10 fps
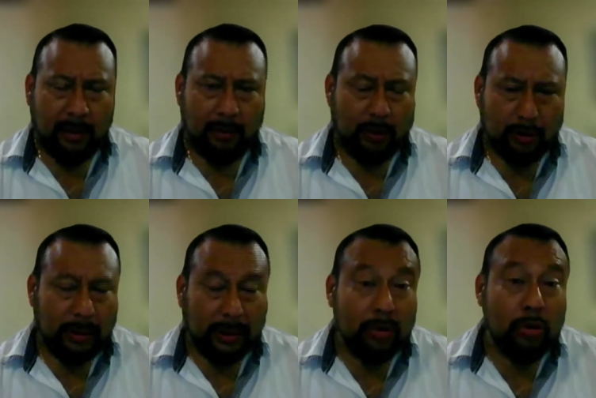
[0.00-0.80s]
that, will,
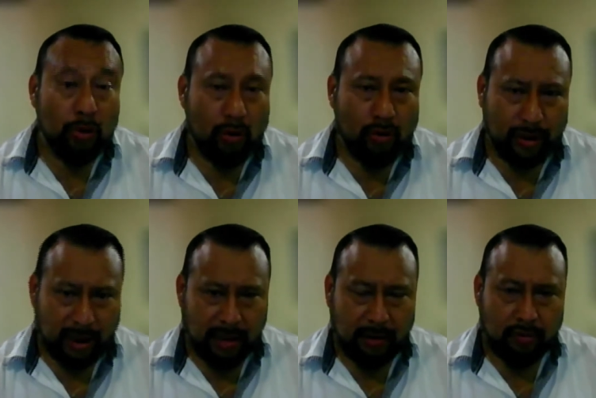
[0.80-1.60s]
that knows
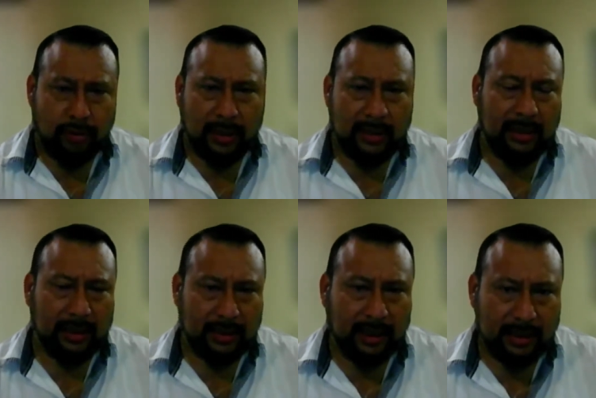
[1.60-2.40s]
the industry,
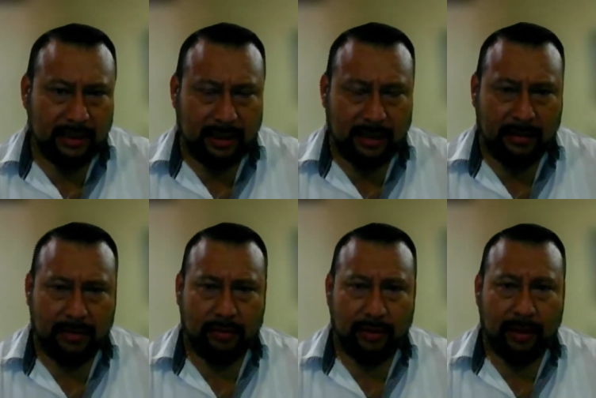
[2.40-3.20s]
understands the
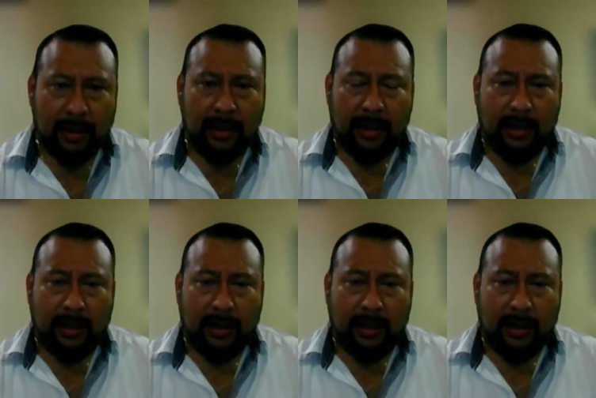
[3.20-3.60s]
industry,